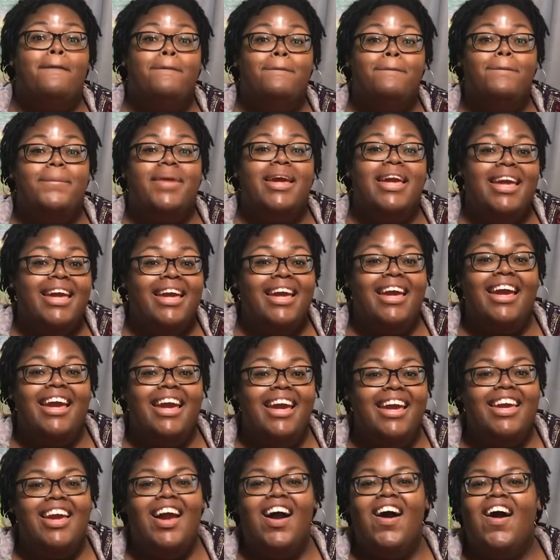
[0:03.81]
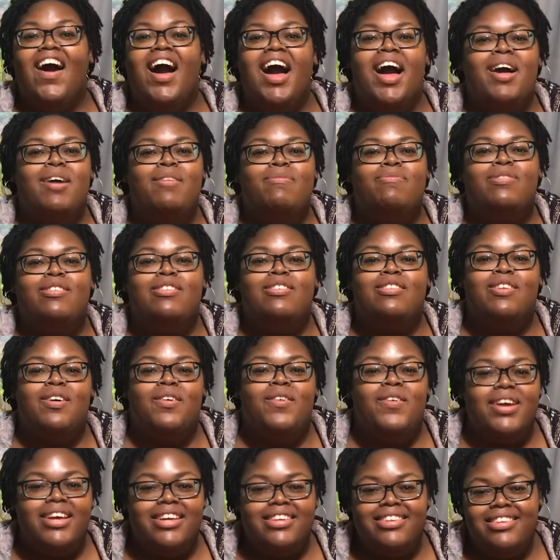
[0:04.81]
Me, y'all, I'm
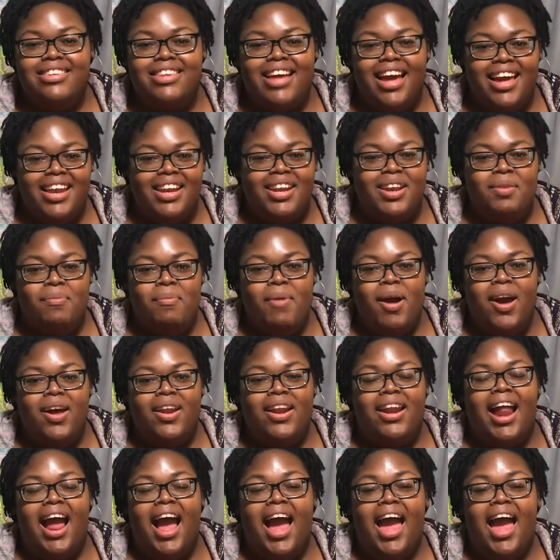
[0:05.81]
so excited about it.